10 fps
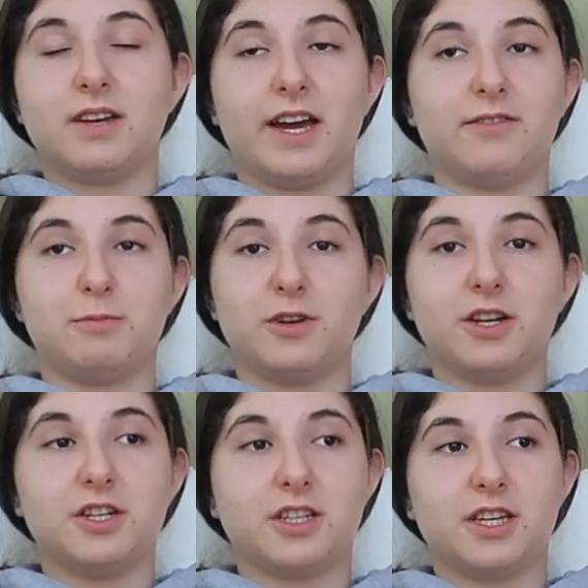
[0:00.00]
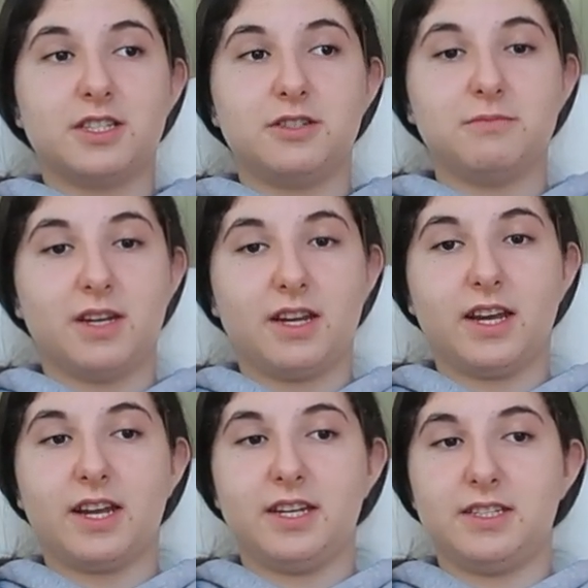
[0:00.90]
I have a project that's due
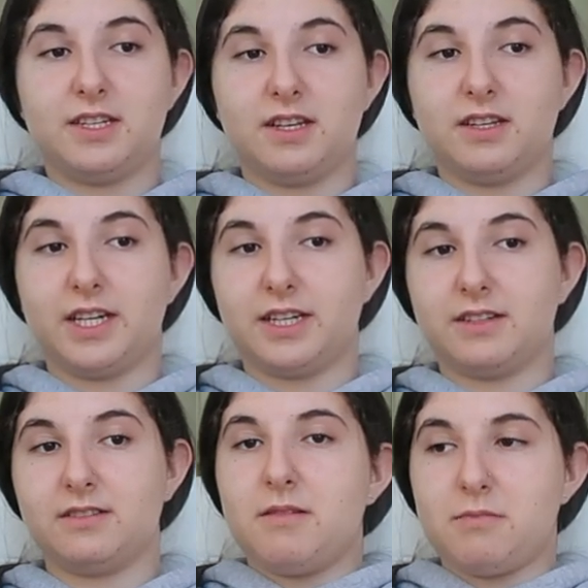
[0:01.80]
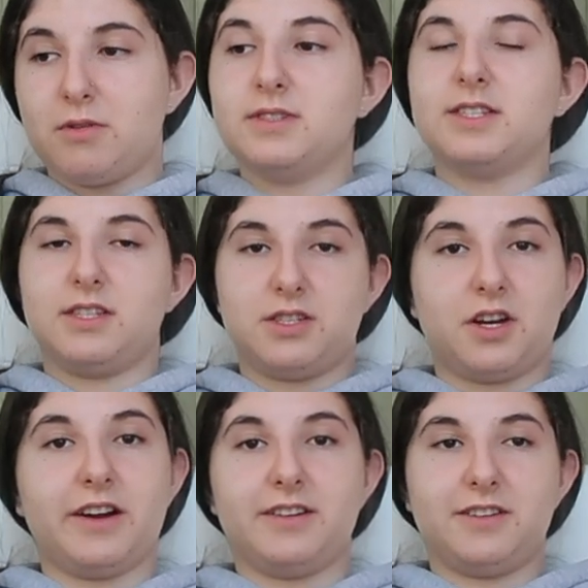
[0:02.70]
Monday. I need to like mostly
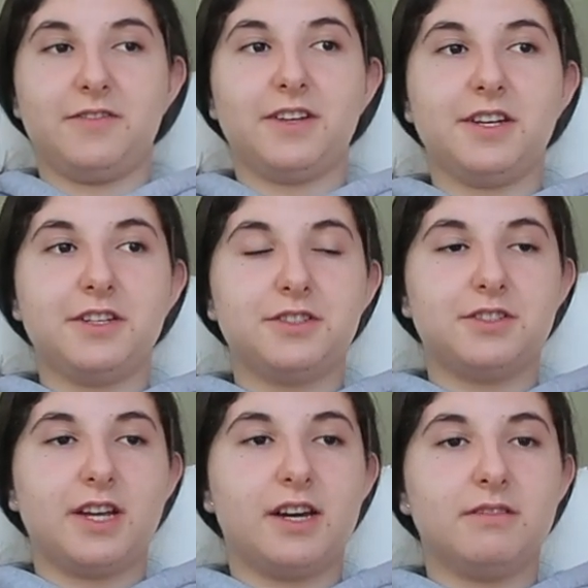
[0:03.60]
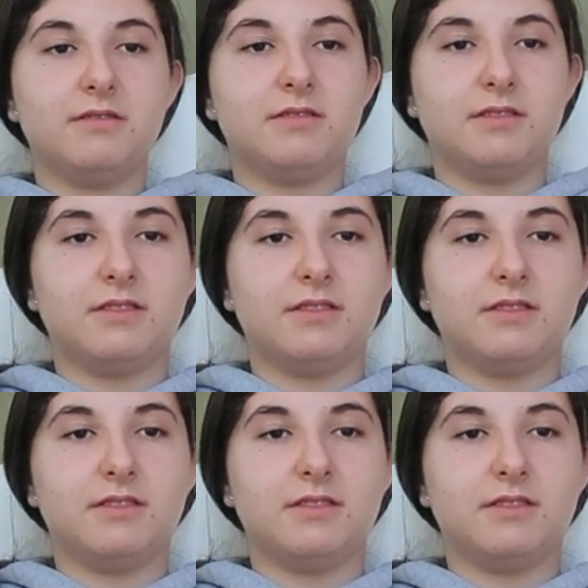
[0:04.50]
start to finish now.